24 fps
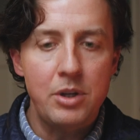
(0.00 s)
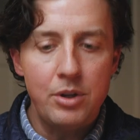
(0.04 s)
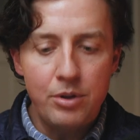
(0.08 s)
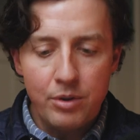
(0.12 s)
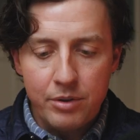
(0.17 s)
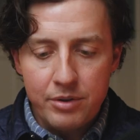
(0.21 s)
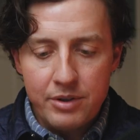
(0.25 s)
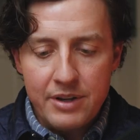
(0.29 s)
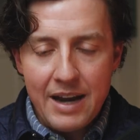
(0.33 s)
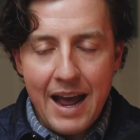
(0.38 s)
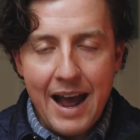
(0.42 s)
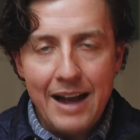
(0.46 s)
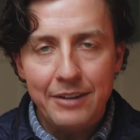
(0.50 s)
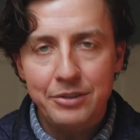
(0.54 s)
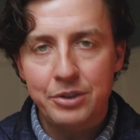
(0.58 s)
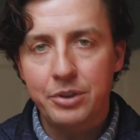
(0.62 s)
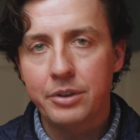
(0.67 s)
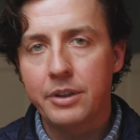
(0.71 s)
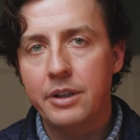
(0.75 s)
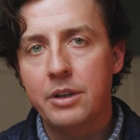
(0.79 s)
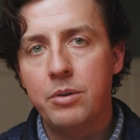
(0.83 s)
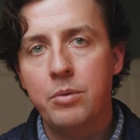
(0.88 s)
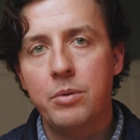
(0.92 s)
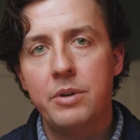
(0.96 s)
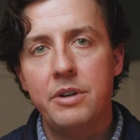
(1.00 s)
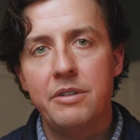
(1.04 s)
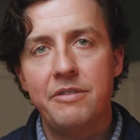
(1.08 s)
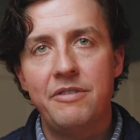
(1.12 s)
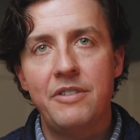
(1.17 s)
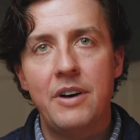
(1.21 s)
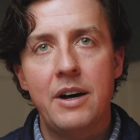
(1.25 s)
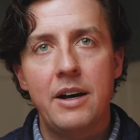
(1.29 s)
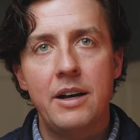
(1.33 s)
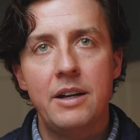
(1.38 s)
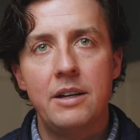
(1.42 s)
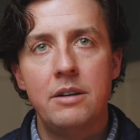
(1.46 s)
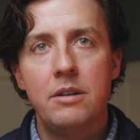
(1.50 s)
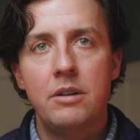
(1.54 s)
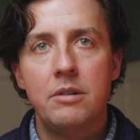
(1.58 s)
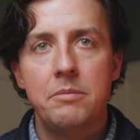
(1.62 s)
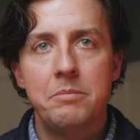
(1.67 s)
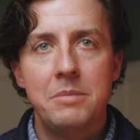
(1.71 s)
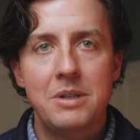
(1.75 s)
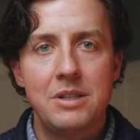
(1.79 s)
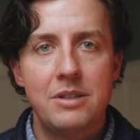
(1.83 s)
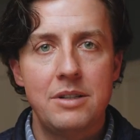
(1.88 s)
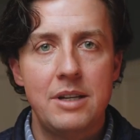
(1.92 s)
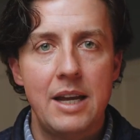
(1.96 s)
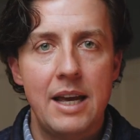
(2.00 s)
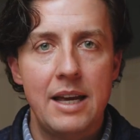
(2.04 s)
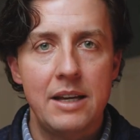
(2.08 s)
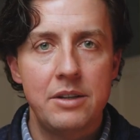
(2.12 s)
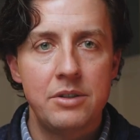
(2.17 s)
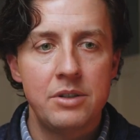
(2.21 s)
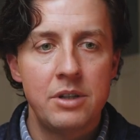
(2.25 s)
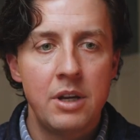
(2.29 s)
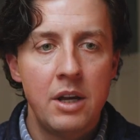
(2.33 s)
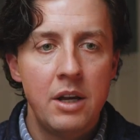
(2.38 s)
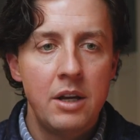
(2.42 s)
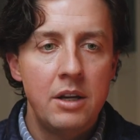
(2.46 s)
you're naturally going to find mistakes.